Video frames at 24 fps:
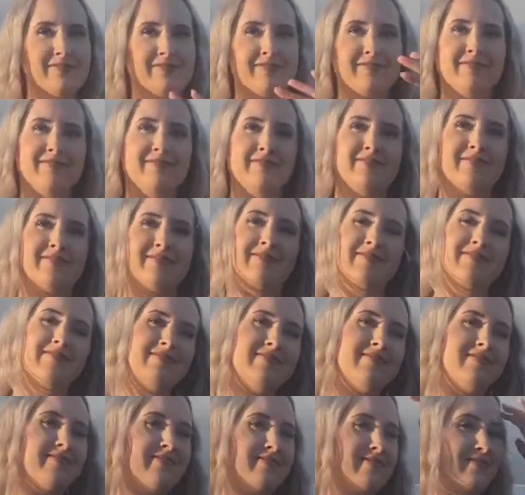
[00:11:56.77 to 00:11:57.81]
Yeah.
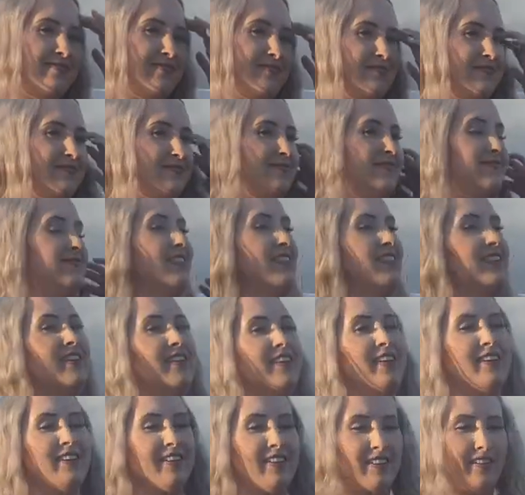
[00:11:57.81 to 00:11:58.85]
How you guys feeling?
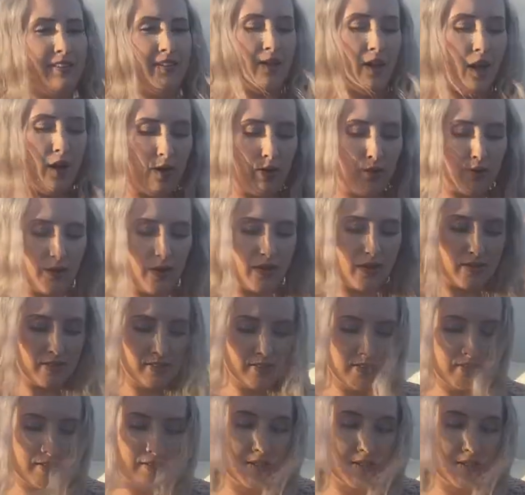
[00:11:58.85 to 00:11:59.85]
Oh, us?